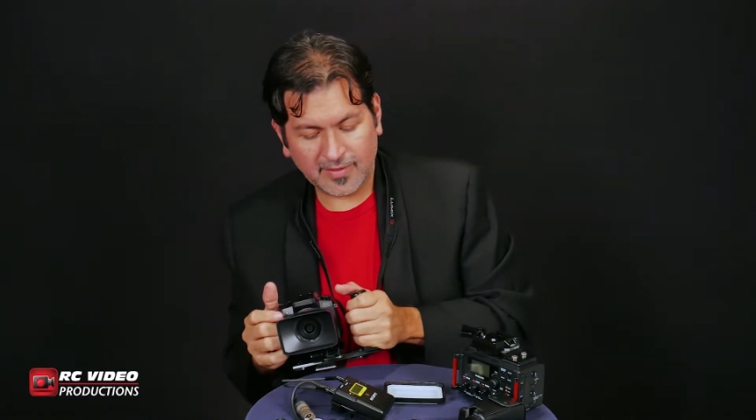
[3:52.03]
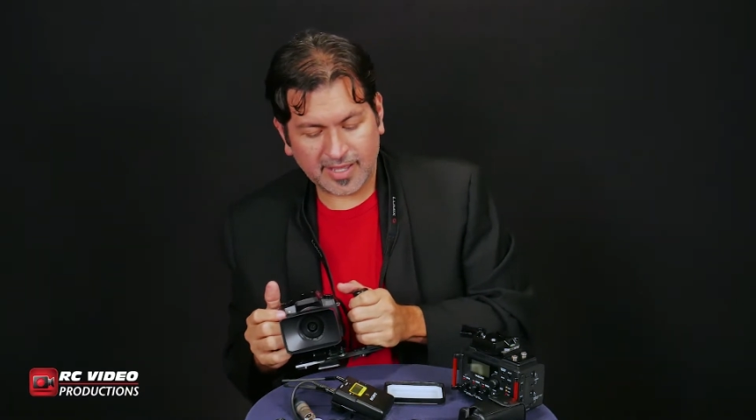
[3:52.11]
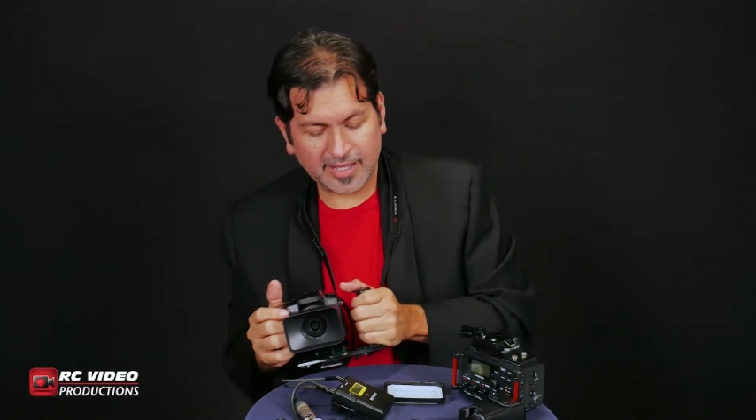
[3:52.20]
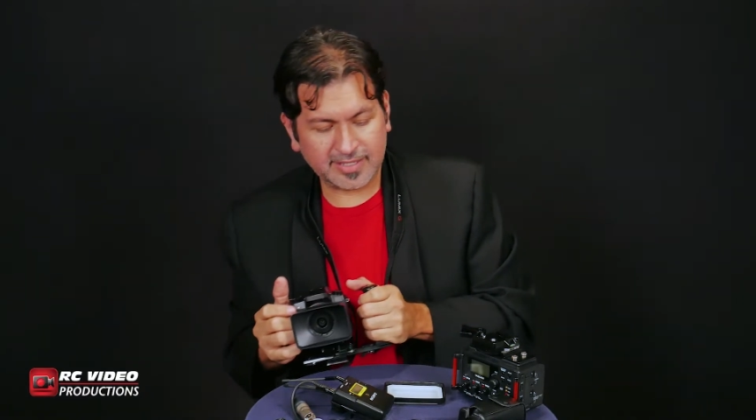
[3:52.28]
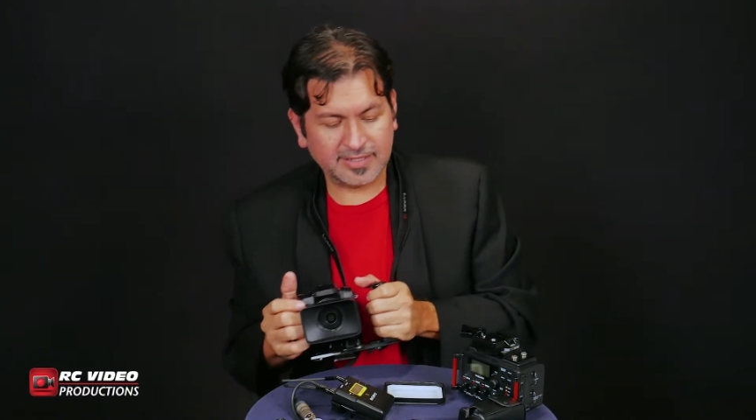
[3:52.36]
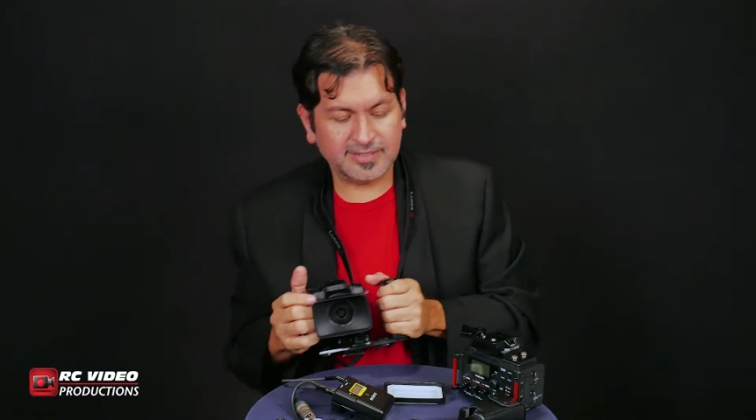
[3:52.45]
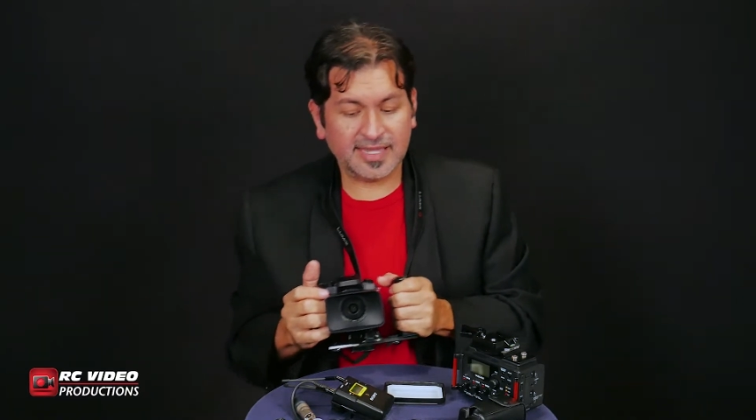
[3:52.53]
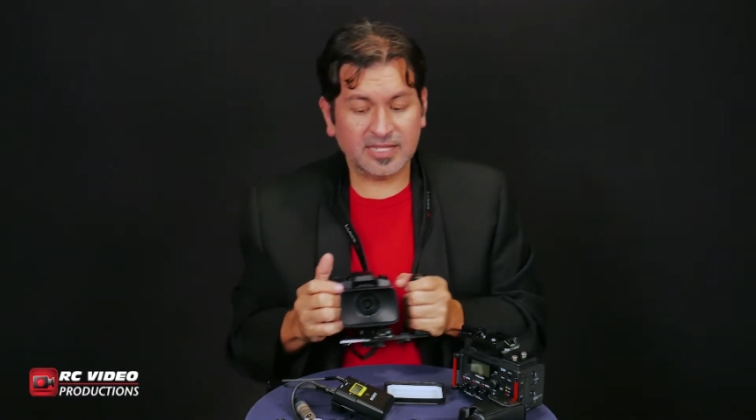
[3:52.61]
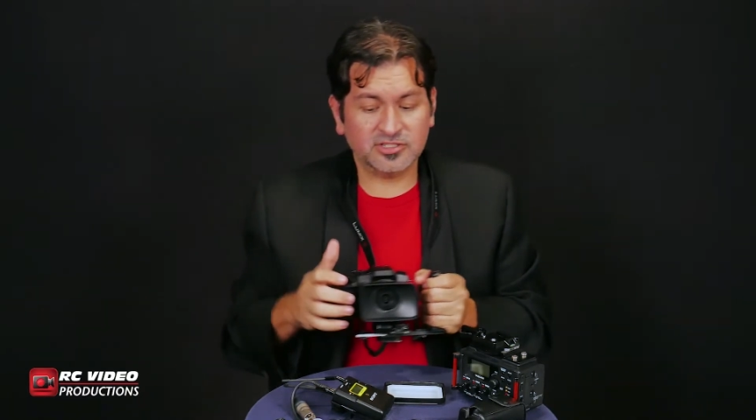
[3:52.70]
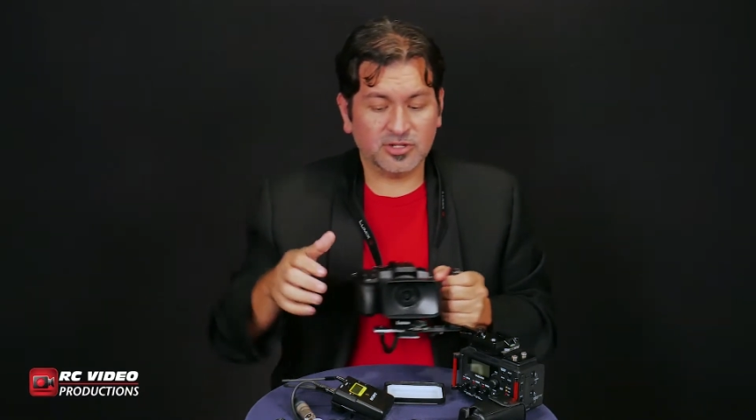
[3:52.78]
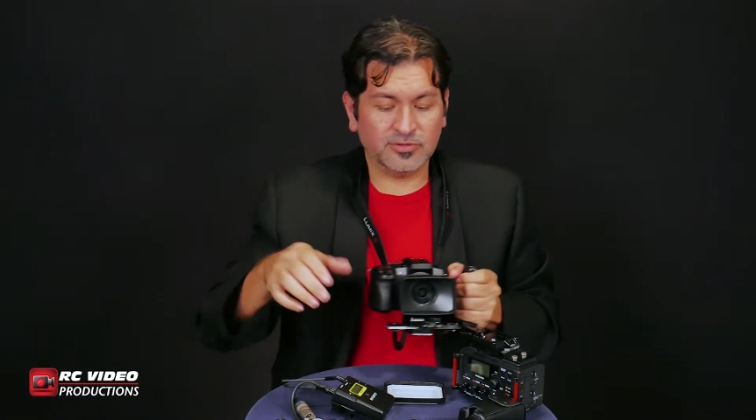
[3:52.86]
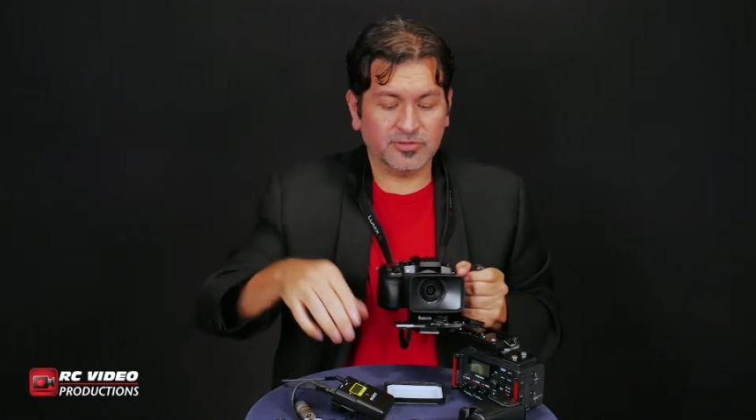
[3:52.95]
I can
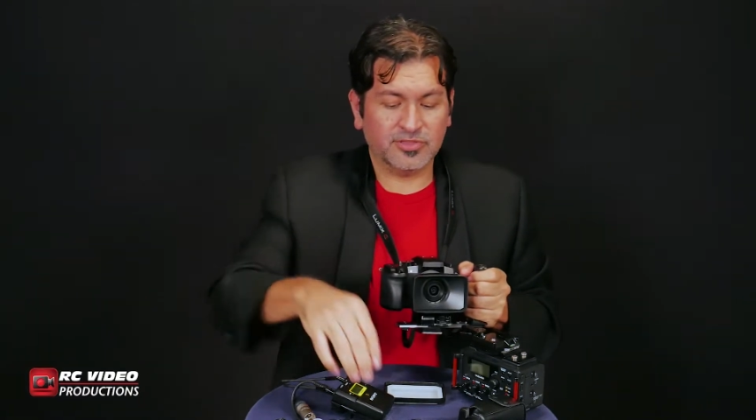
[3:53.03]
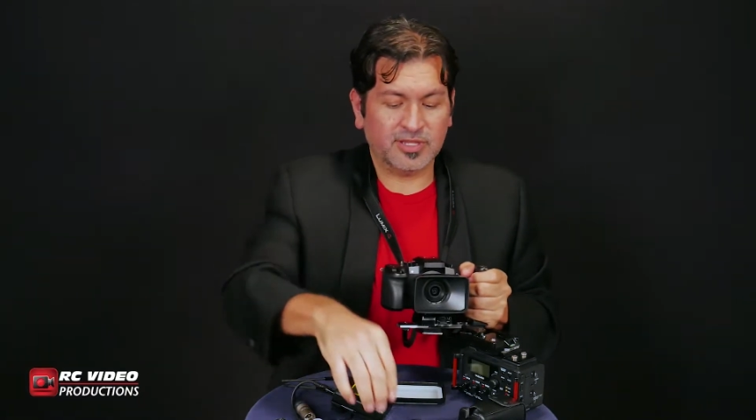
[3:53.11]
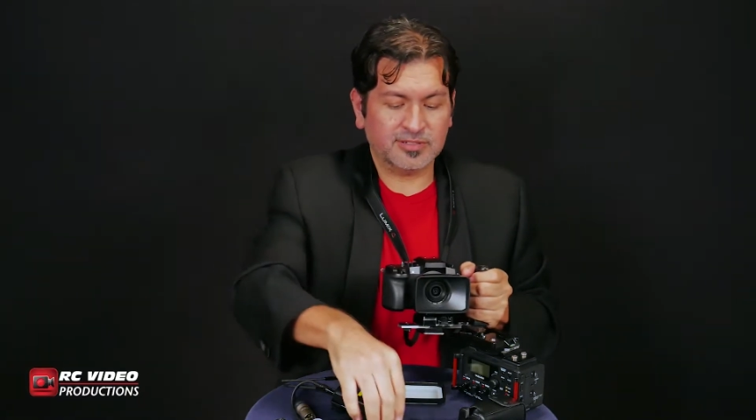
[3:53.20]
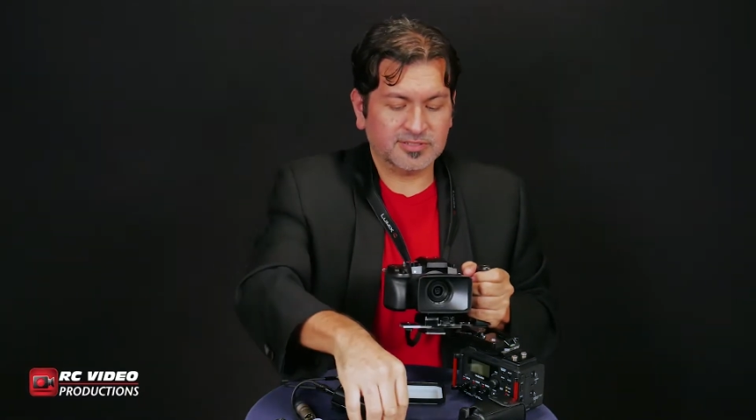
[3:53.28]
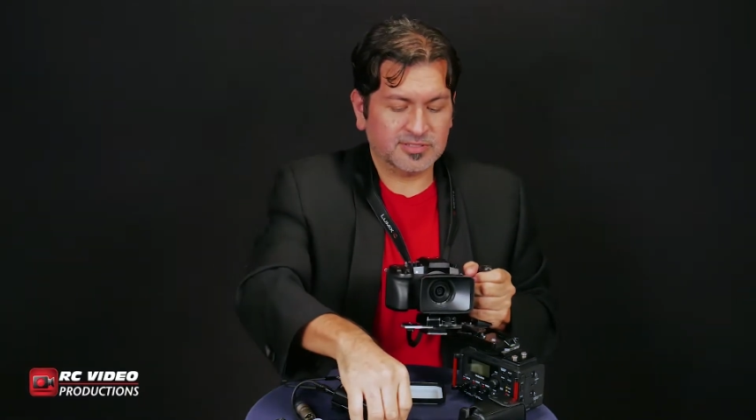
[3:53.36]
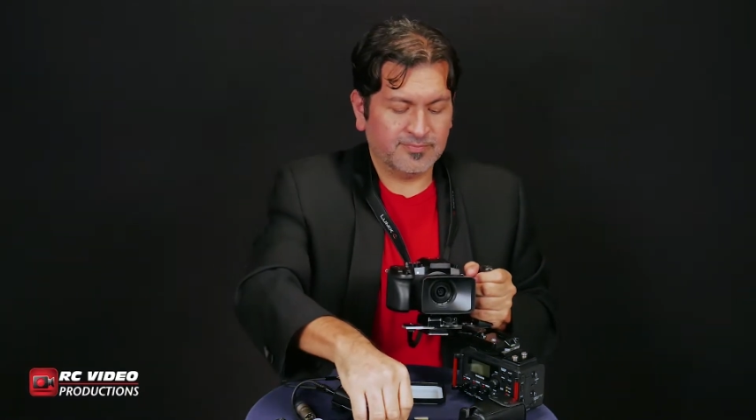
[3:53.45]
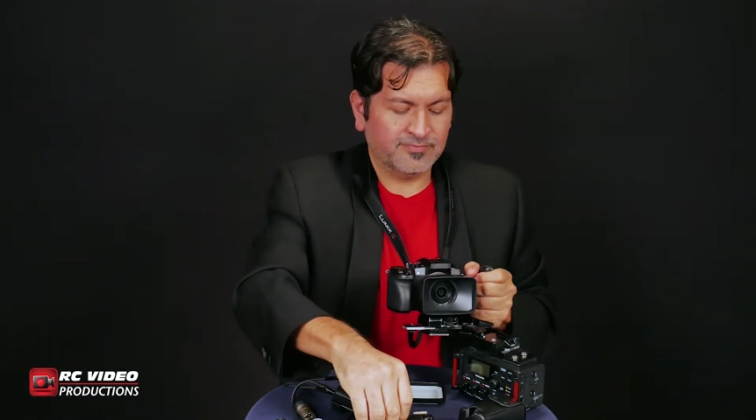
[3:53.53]
attach other things.